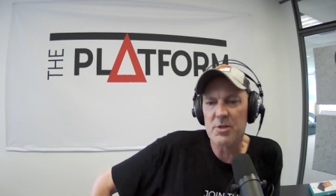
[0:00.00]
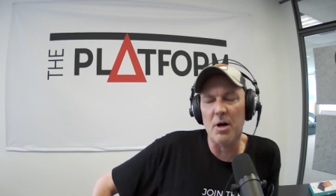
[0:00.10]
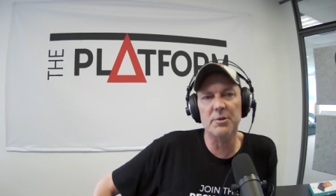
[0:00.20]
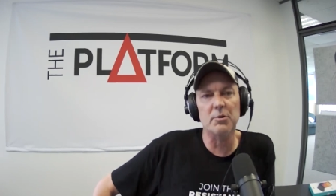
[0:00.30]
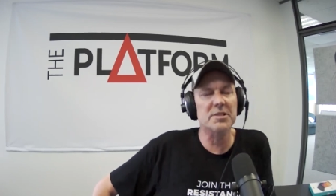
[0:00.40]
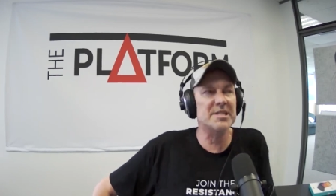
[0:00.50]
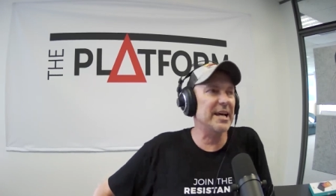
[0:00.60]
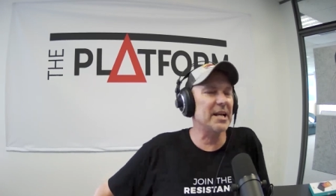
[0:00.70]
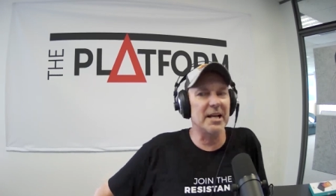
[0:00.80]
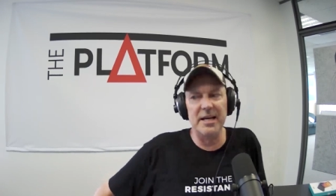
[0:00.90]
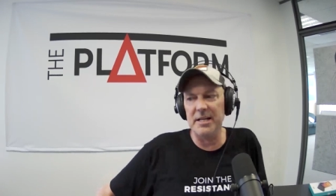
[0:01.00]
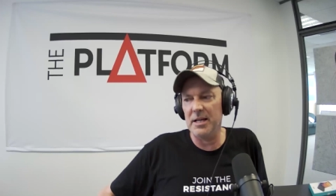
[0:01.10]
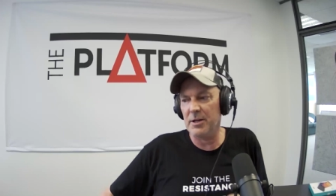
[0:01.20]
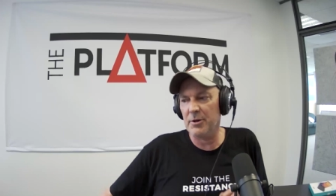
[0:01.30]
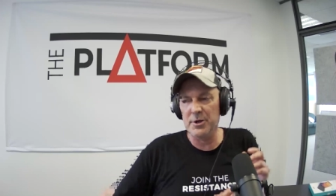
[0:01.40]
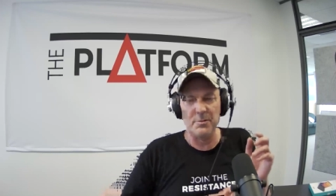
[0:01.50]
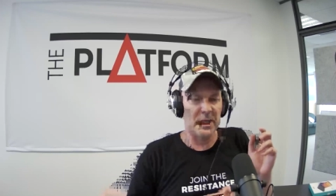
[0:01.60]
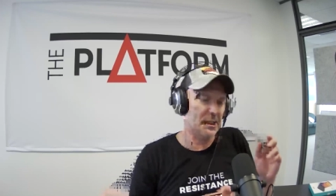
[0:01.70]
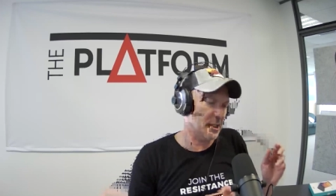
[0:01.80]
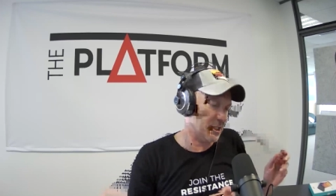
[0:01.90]
Simon Doull's in Adelaide.
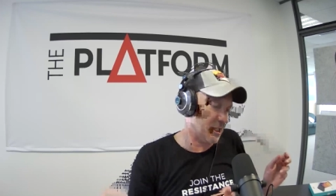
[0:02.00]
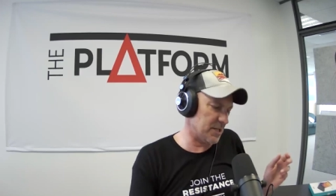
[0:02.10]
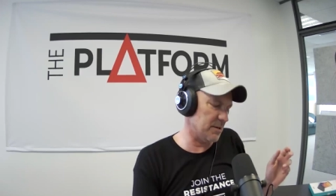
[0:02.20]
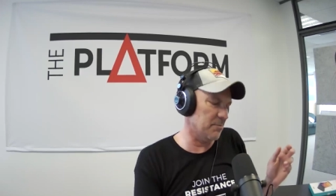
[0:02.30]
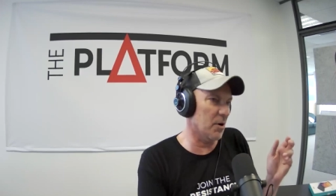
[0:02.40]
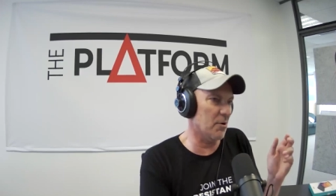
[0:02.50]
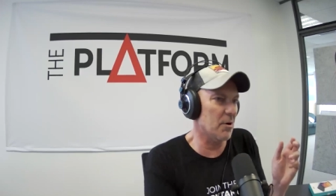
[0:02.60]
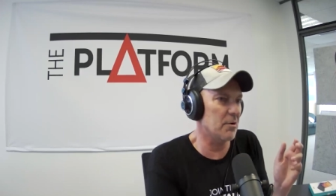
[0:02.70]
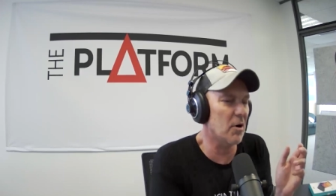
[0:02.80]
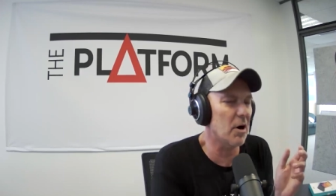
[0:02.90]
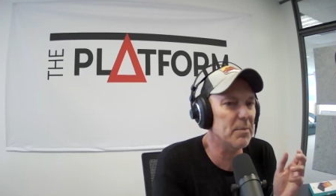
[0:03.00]
Crucial matches tomorrow.